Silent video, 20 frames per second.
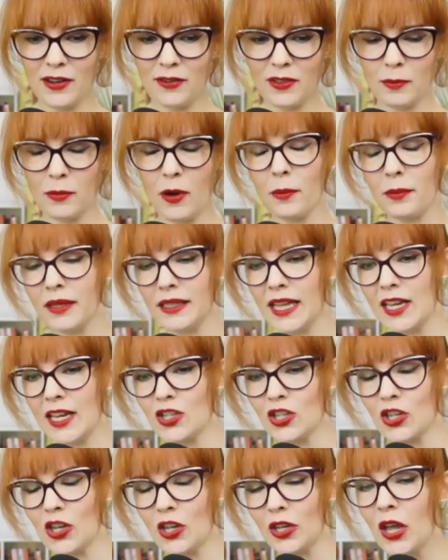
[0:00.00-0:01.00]
of the
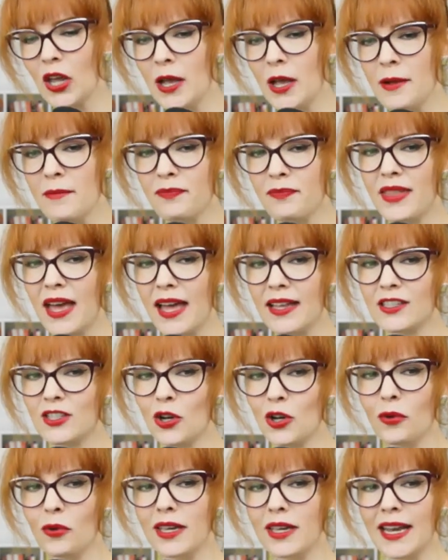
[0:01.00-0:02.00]
population that
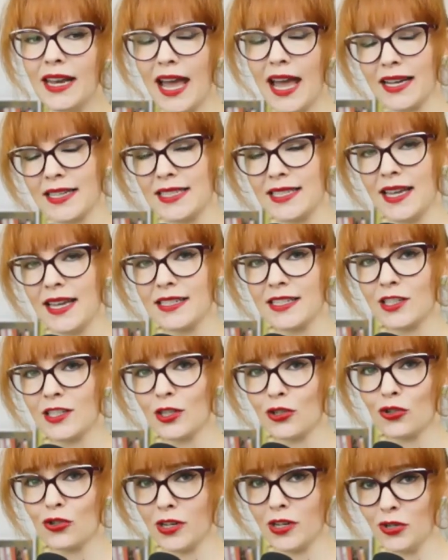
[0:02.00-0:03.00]
don't get access
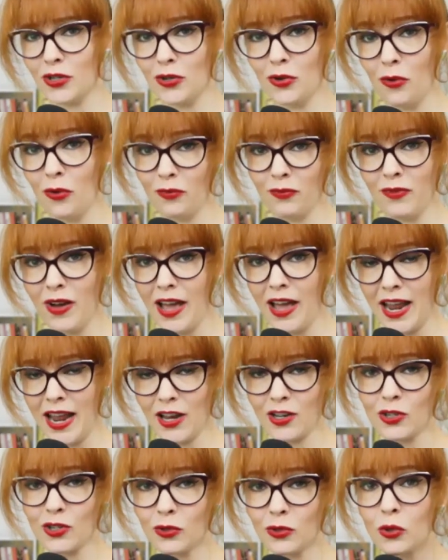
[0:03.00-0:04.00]
to traditional
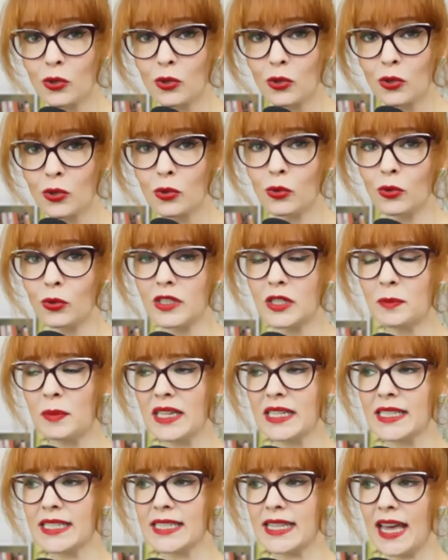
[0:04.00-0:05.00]
financial tools because
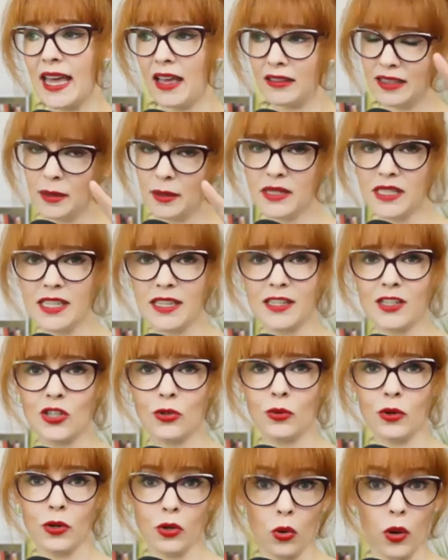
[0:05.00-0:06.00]
they're limited to
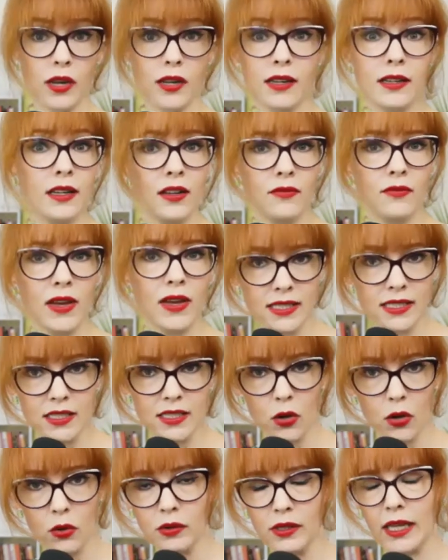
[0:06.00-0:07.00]
accredited investors
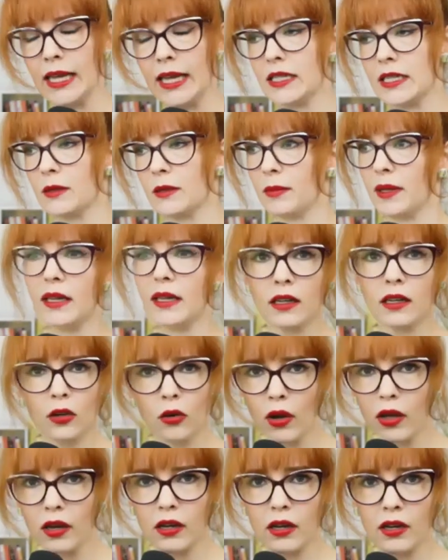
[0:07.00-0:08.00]
only. And to be an
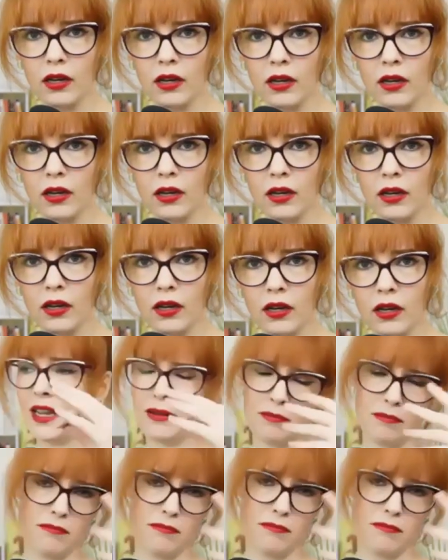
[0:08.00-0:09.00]
accredited, you
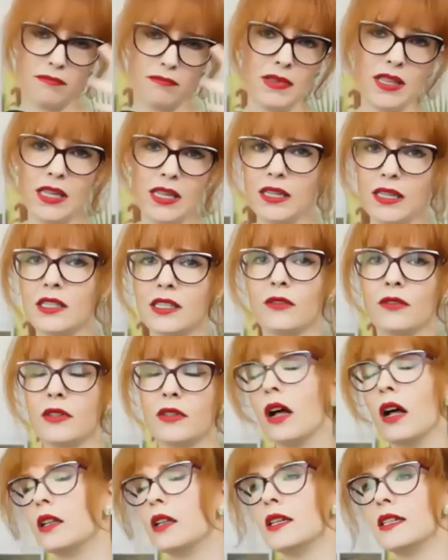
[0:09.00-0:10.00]
need millions of
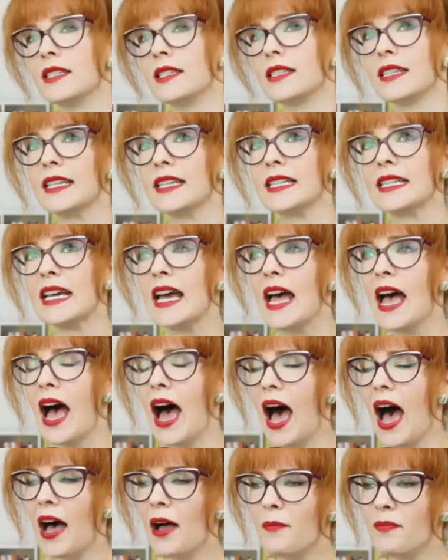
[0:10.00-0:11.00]
dollars, and
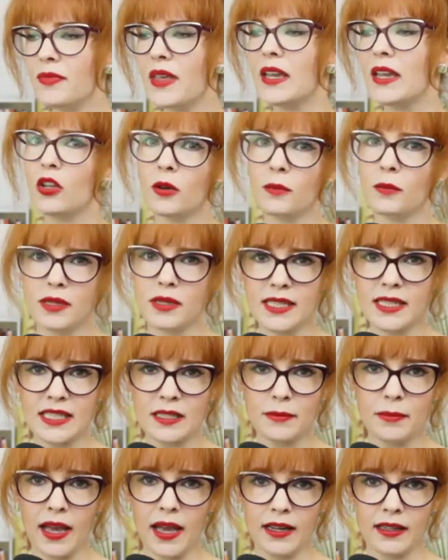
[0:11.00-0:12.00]
then you can
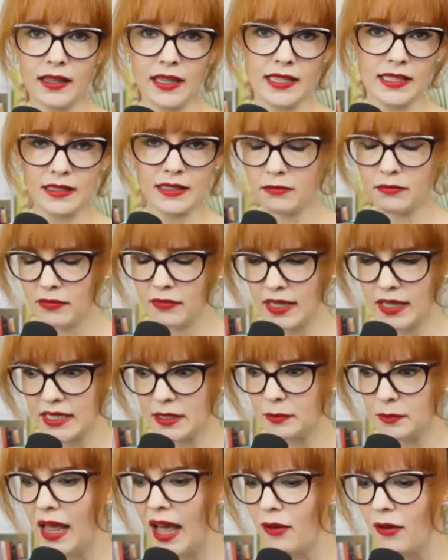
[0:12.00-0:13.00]
participate in these
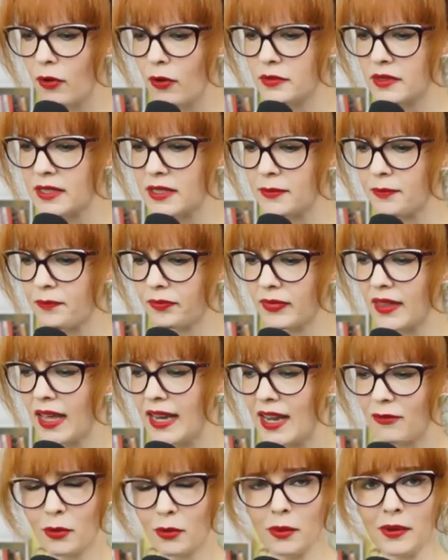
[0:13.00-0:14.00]
platforms. And
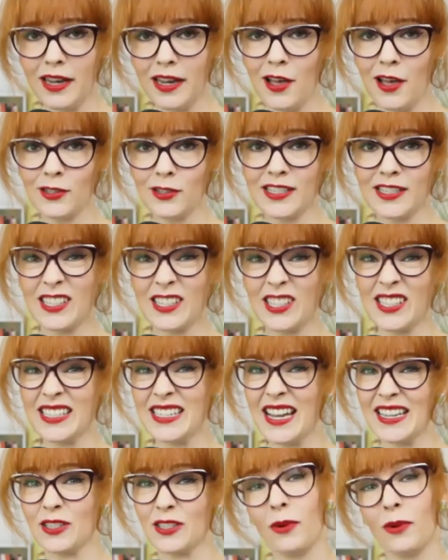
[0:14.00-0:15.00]
everyone else just
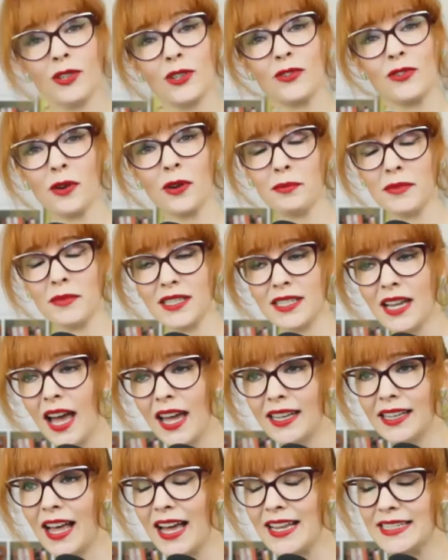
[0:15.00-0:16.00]
has to watch from the
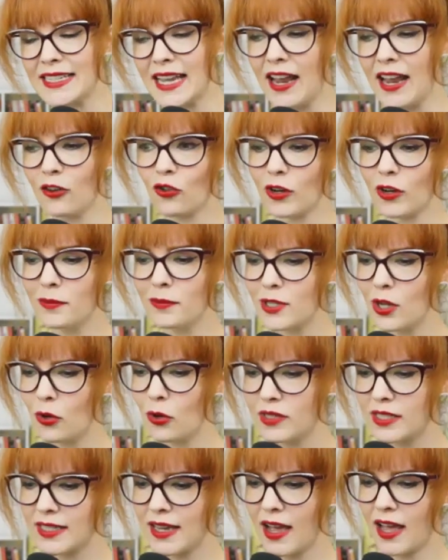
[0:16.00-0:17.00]
sidelines. And crypto
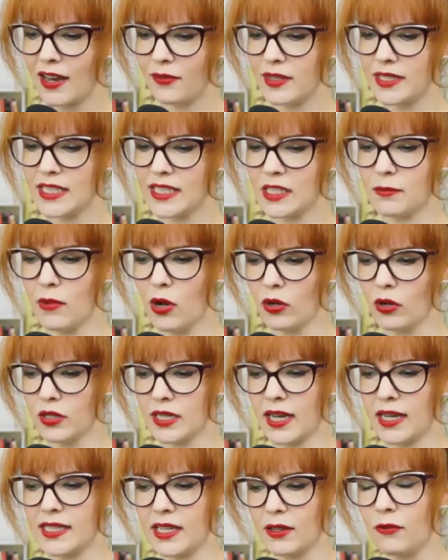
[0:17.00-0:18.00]
was kind of this
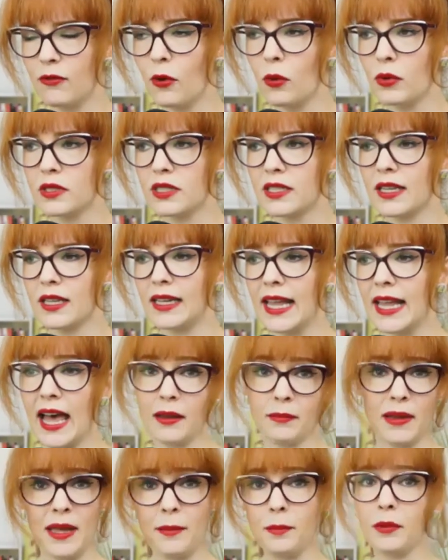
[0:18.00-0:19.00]
democratizing force that
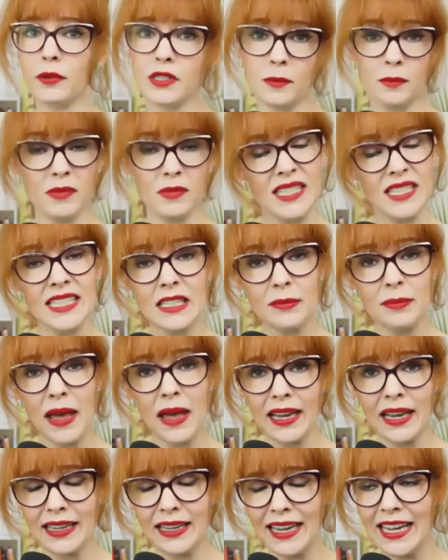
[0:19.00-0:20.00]
allowed people to
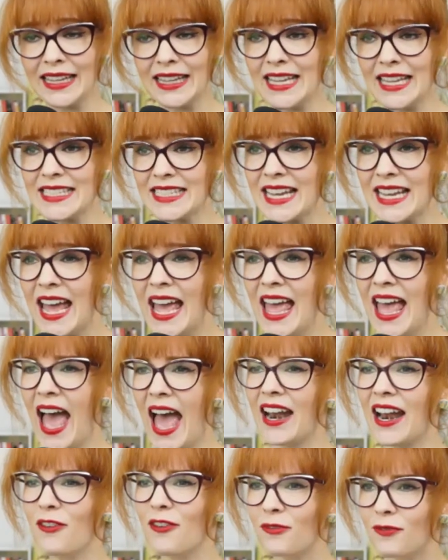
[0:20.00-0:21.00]
participate in this.
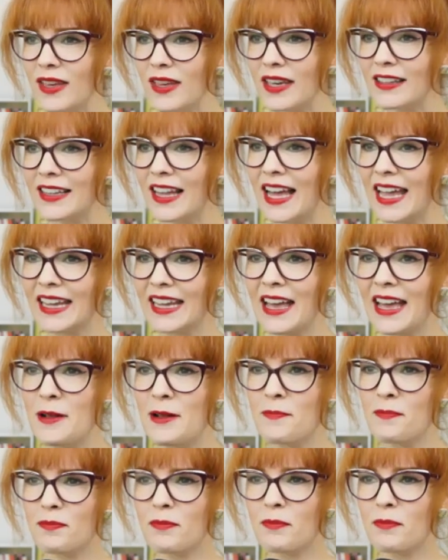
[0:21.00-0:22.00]
And I feel like
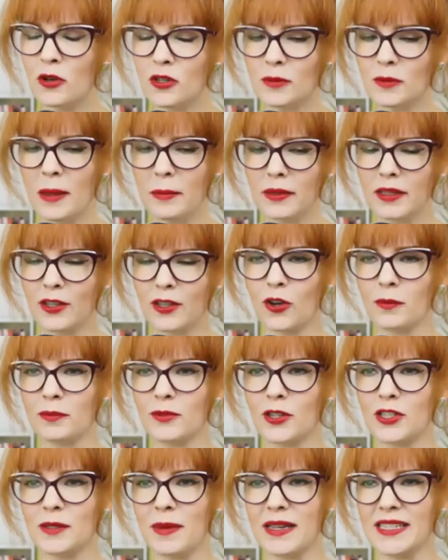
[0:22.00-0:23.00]
most people in the
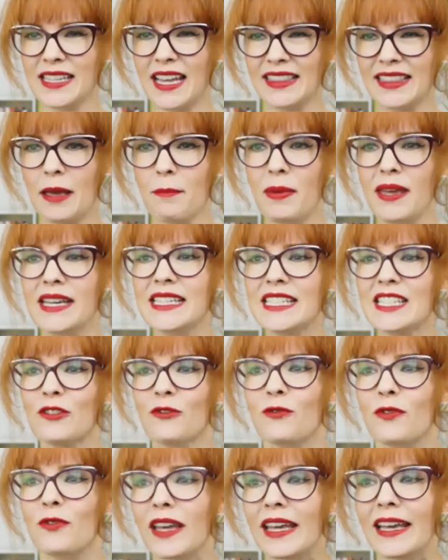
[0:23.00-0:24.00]
crypto space, like, their biggest
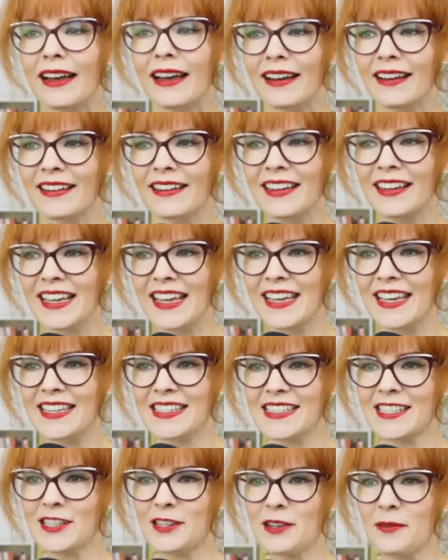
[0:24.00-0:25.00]
fear
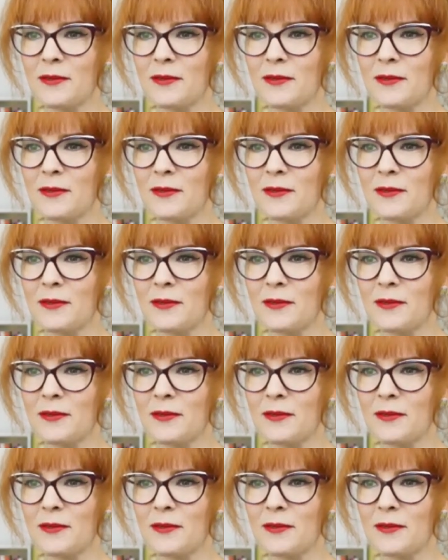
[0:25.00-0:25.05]
is,